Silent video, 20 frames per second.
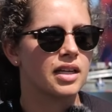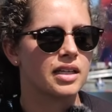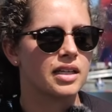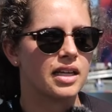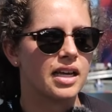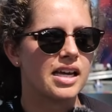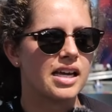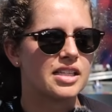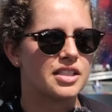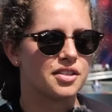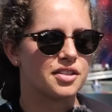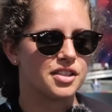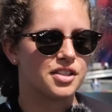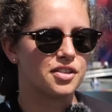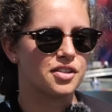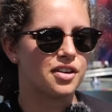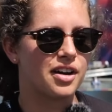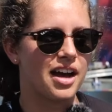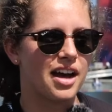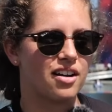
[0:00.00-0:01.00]
Yeah, so you
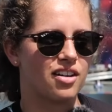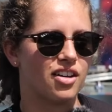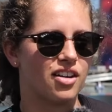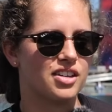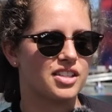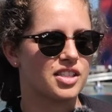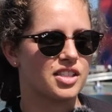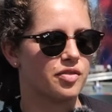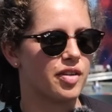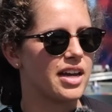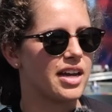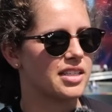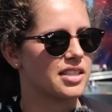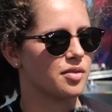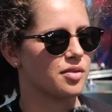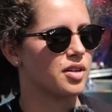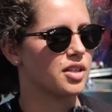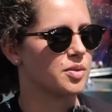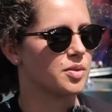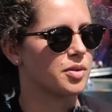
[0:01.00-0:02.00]
saw how close the racing
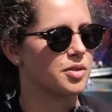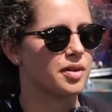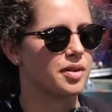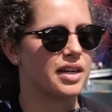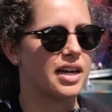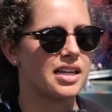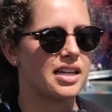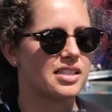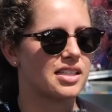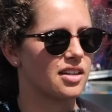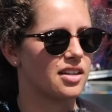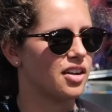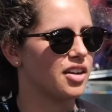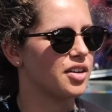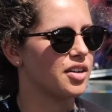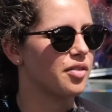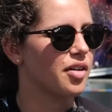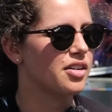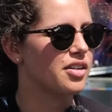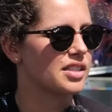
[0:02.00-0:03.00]
was between us and
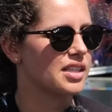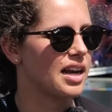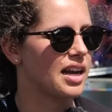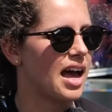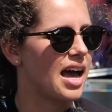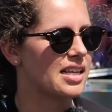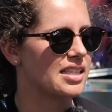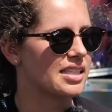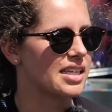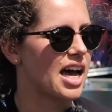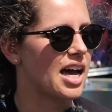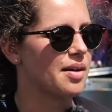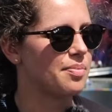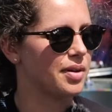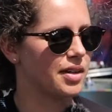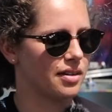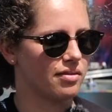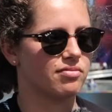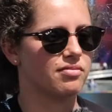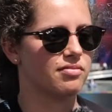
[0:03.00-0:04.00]
Luna Rossa last Cup,
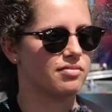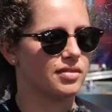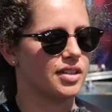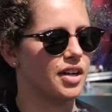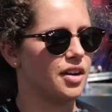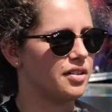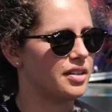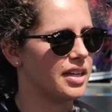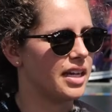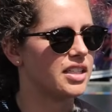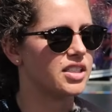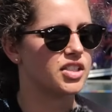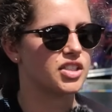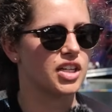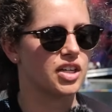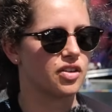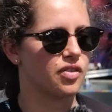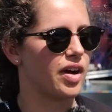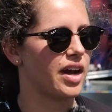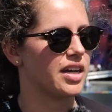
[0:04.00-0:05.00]
and next
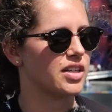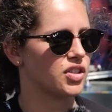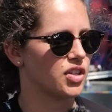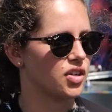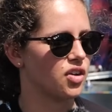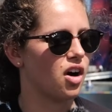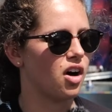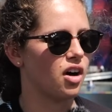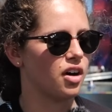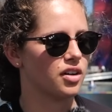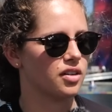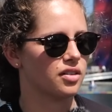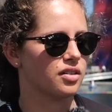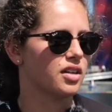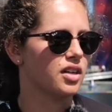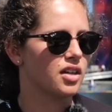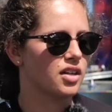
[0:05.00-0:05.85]
generation on,